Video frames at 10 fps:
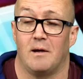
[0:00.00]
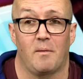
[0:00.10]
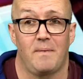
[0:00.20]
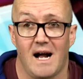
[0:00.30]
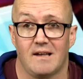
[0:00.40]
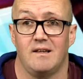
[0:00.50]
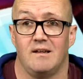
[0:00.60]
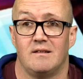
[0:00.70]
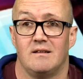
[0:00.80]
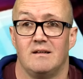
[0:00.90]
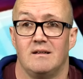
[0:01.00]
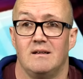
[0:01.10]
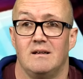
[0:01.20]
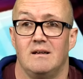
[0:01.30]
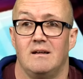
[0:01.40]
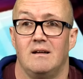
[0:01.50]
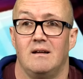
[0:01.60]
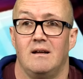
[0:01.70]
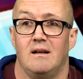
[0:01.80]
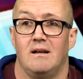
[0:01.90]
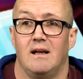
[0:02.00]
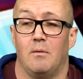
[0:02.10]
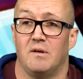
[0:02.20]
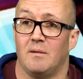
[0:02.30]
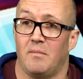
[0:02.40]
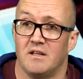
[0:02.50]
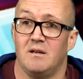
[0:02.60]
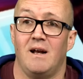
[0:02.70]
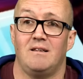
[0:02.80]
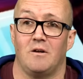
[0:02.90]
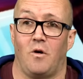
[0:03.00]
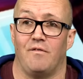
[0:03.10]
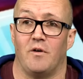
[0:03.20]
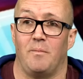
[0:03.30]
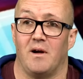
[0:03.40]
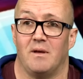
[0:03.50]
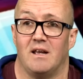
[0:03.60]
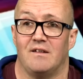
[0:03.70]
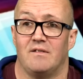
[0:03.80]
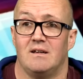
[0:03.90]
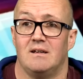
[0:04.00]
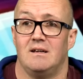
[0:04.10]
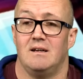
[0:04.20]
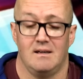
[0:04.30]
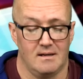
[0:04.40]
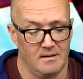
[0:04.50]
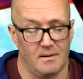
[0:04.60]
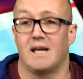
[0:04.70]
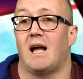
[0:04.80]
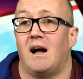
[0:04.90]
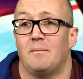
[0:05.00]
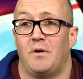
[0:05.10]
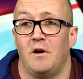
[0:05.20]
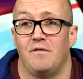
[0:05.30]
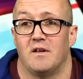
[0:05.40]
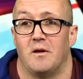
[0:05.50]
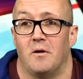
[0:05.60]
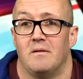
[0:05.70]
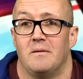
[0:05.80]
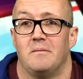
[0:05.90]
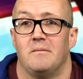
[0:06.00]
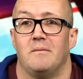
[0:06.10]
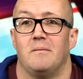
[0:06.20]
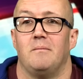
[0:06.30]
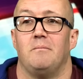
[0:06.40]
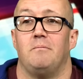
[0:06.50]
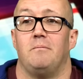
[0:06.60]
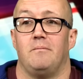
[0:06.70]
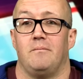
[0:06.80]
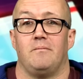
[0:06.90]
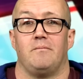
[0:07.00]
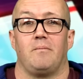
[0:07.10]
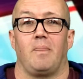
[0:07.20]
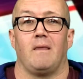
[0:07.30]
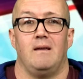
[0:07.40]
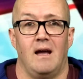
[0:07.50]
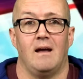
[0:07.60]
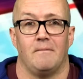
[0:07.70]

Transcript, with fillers: They were patsies. It was a monumental cover up, I believe. Can I, I, I can't prove it though. It's almost trite but let's yeah.